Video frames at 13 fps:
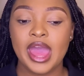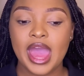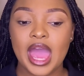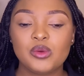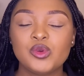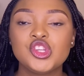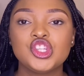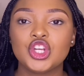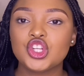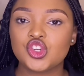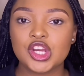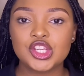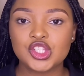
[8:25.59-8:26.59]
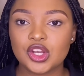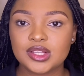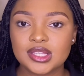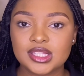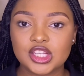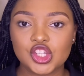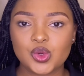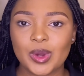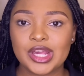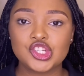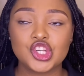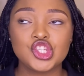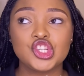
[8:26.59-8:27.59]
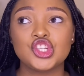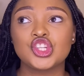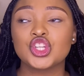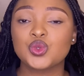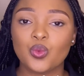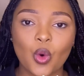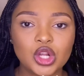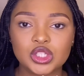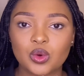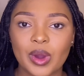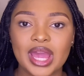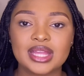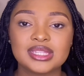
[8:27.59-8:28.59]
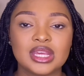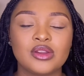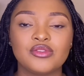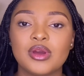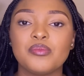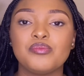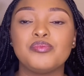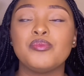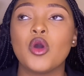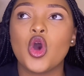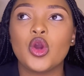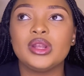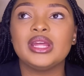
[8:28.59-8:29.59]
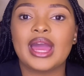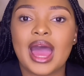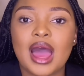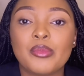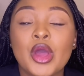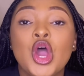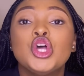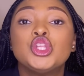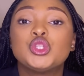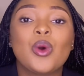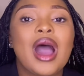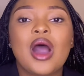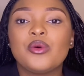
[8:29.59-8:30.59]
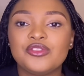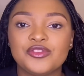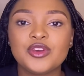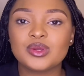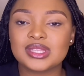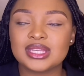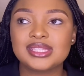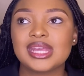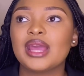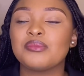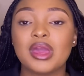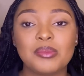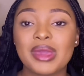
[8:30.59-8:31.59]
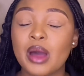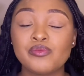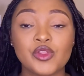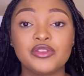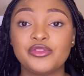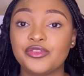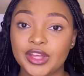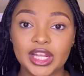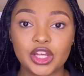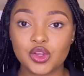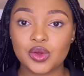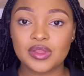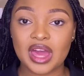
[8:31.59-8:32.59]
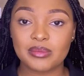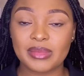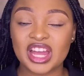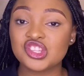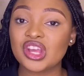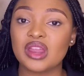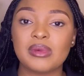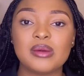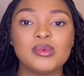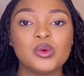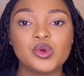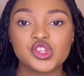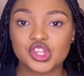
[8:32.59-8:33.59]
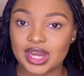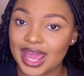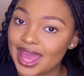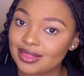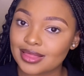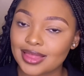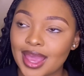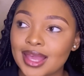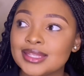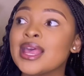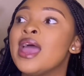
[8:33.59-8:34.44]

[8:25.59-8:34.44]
And when she addressed certain situations, she just walked away instead of him owning up to how he feels and saying, maybe I'm not feeling you that much and maybe we should end things.